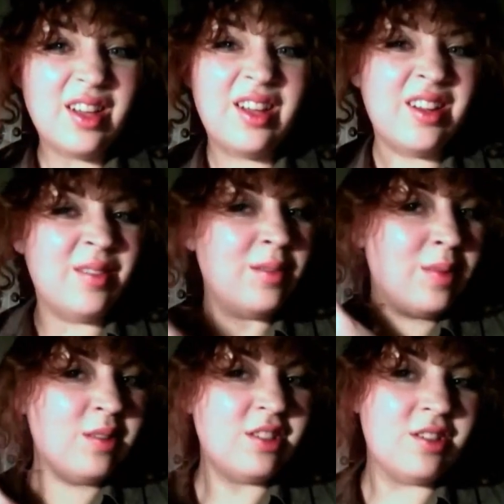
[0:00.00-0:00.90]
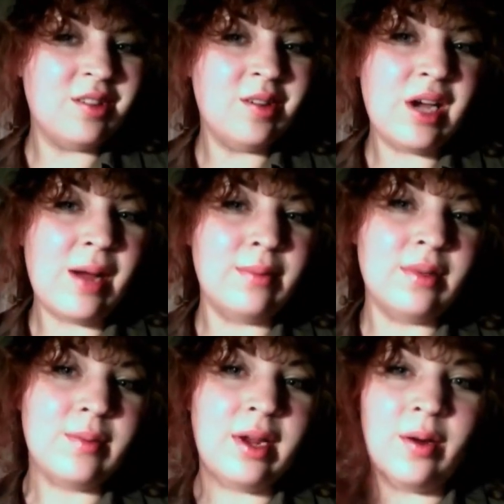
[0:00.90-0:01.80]
And I'm about to show you what
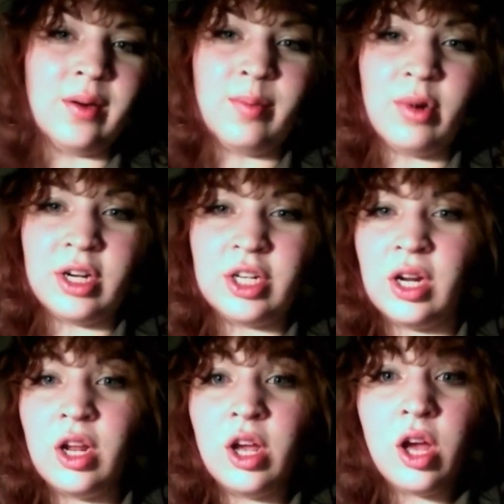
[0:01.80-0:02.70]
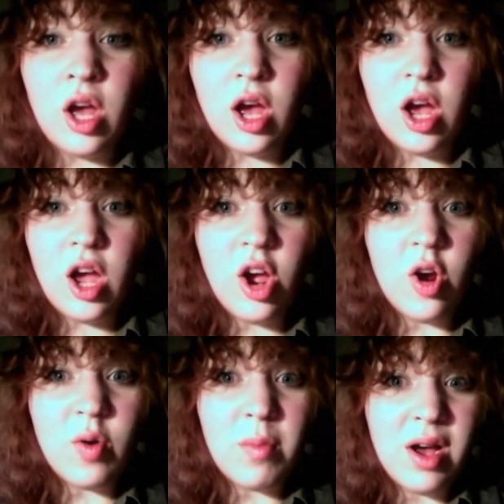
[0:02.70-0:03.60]
happens to my hair when I brush it.
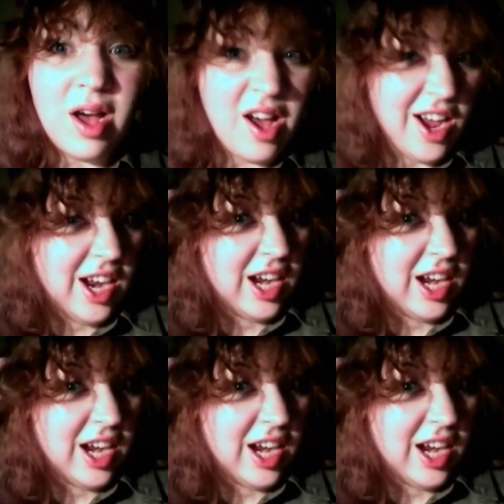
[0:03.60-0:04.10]
Oh